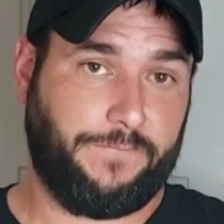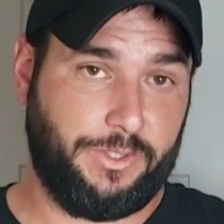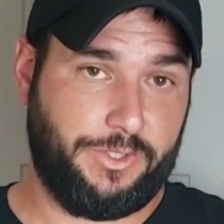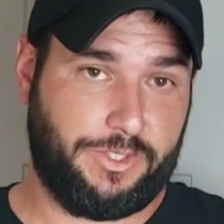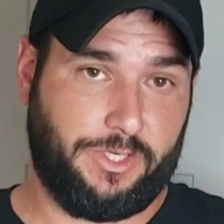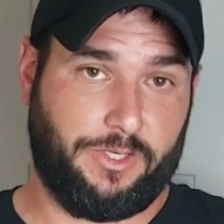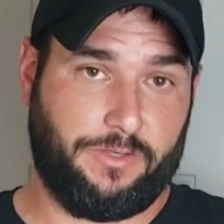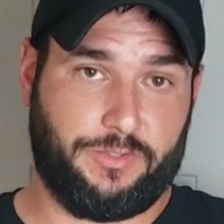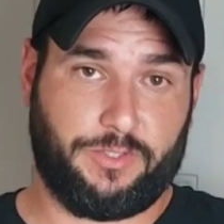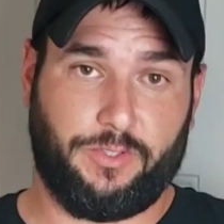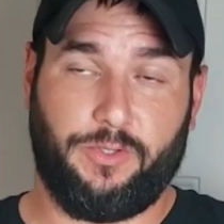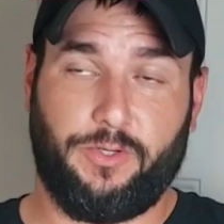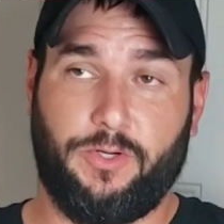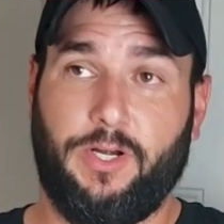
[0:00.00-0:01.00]
First off,
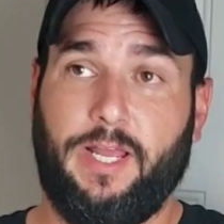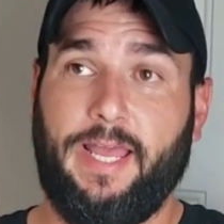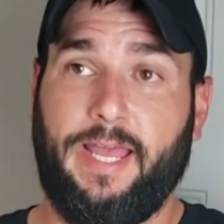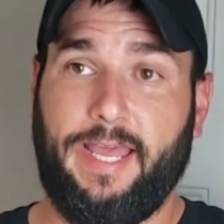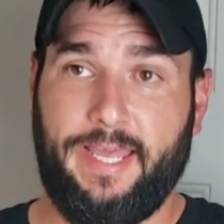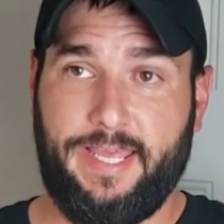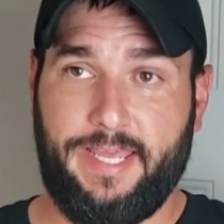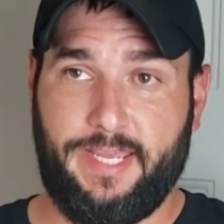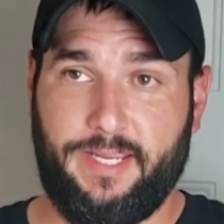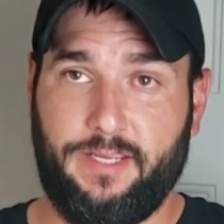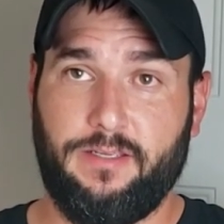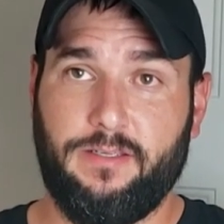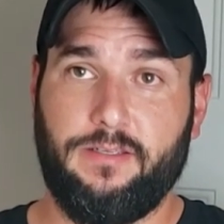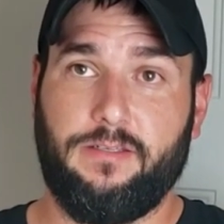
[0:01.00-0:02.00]
Scooter,
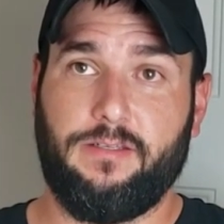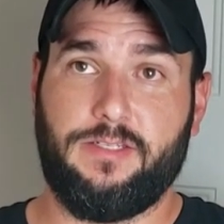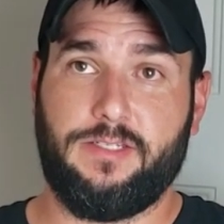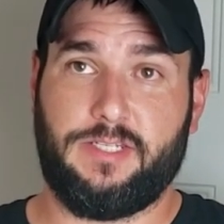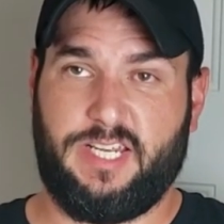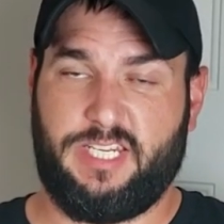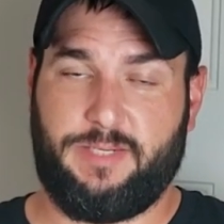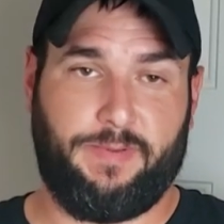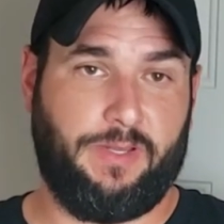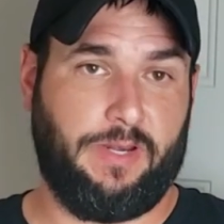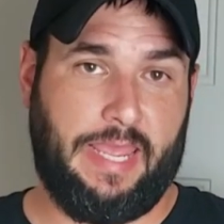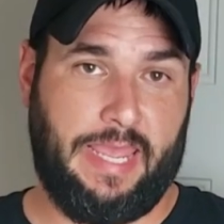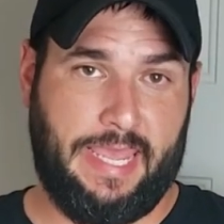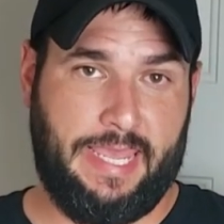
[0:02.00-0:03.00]
hey is not
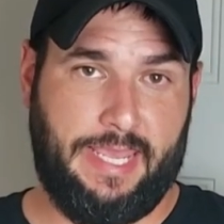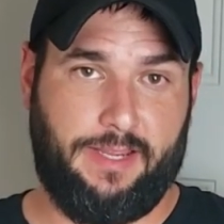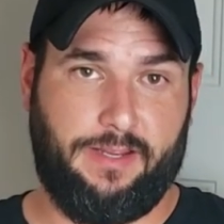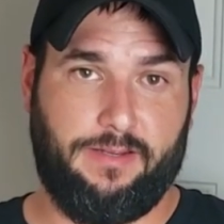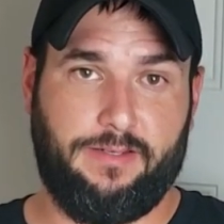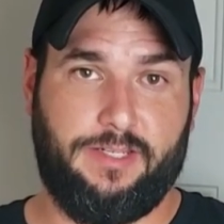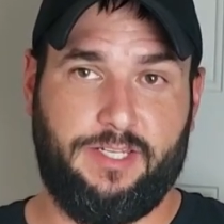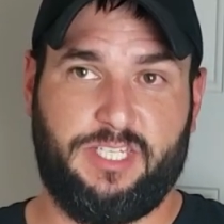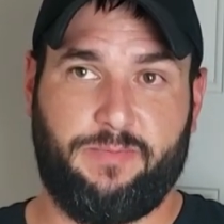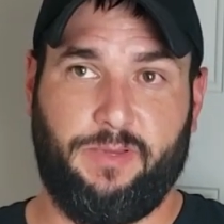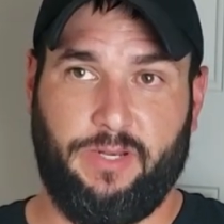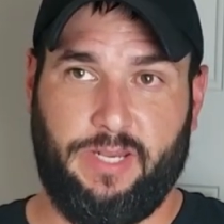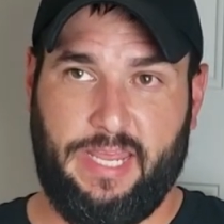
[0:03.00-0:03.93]
spelled hey, it's spelled